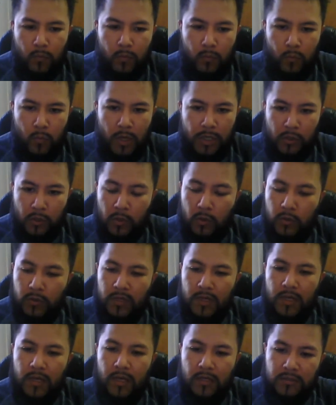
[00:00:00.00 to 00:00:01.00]
what you look
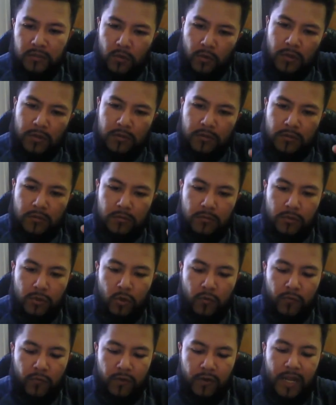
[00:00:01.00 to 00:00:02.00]
like, as long as
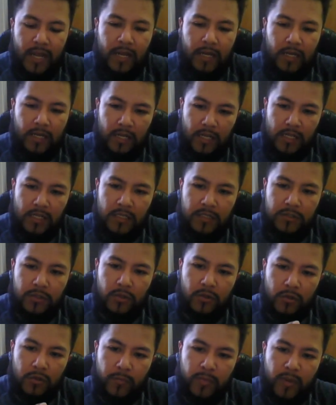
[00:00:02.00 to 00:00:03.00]
you're from that lineage
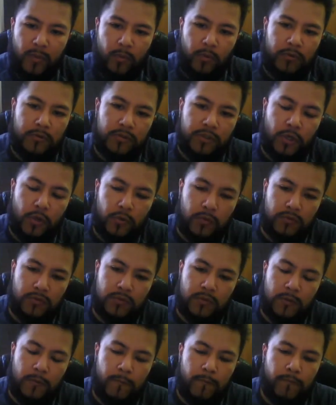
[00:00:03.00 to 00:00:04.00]
of the people he
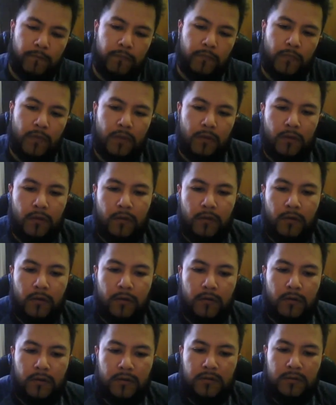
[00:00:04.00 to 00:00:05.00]
chose.
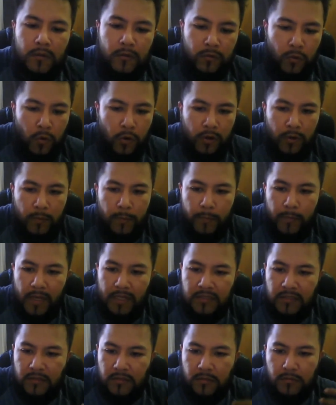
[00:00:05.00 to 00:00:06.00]
Because throughout
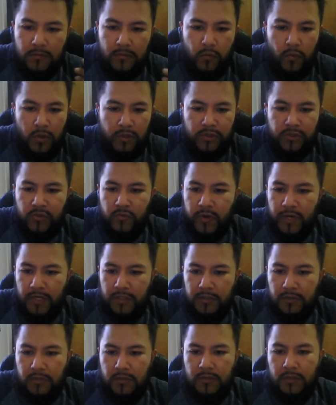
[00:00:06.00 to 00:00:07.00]
mixing throughout
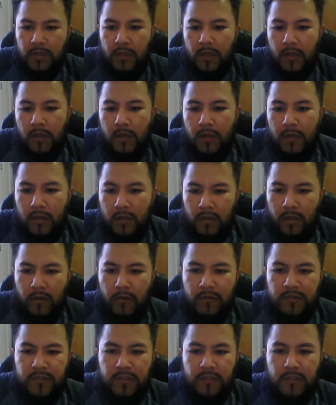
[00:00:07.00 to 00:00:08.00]
generations, the
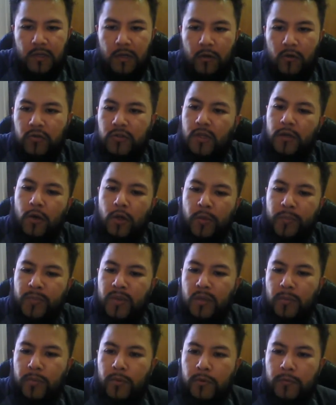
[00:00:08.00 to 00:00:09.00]
Israelites are gonna look like other
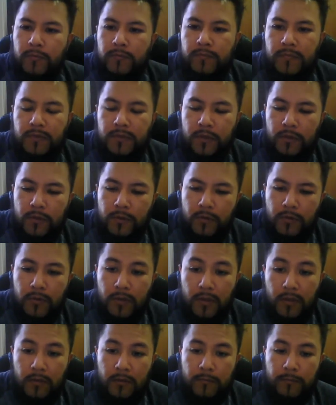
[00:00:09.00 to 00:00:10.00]
people. So
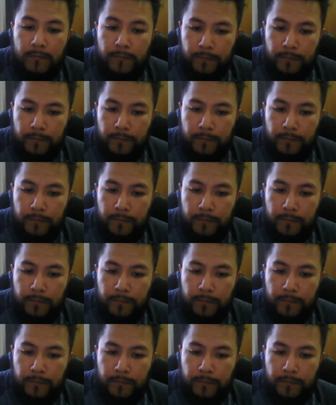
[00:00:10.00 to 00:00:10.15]
and